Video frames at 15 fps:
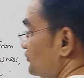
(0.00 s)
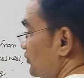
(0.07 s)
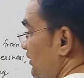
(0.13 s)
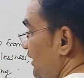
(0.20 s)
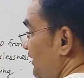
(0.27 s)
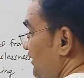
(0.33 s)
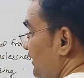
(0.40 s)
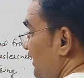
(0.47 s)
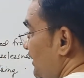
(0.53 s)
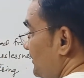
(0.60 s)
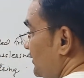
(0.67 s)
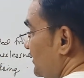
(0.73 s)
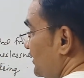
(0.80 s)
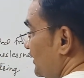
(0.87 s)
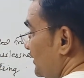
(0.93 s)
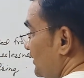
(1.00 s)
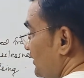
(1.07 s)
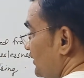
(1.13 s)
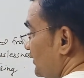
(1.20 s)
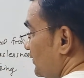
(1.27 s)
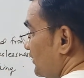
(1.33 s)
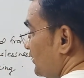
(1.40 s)
So let T be the
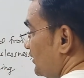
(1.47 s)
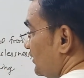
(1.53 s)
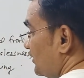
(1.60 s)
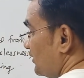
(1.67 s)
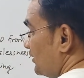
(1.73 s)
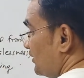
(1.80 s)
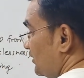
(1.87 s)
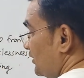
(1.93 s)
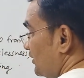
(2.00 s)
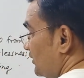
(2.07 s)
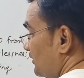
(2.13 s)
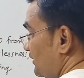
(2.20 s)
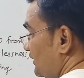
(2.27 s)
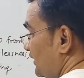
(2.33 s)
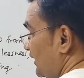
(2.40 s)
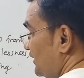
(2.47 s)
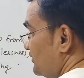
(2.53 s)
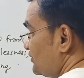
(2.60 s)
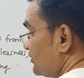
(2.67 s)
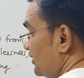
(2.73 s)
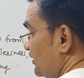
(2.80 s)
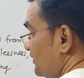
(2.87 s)

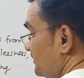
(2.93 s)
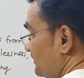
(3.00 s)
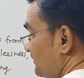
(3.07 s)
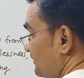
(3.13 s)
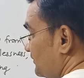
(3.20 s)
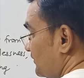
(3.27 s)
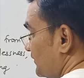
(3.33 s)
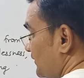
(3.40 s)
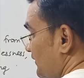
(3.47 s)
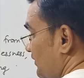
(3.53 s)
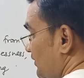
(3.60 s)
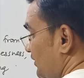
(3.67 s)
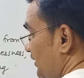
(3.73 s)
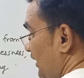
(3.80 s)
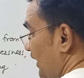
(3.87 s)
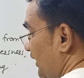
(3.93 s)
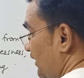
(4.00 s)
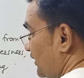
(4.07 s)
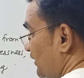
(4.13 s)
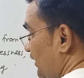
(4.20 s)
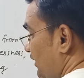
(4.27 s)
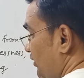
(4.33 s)
tension
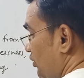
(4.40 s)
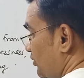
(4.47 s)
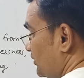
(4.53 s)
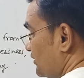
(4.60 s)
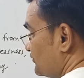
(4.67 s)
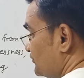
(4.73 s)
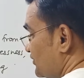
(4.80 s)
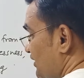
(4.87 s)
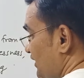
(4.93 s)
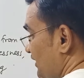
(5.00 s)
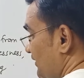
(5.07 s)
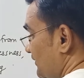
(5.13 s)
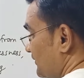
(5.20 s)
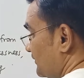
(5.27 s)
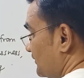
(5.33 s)
acting on the string.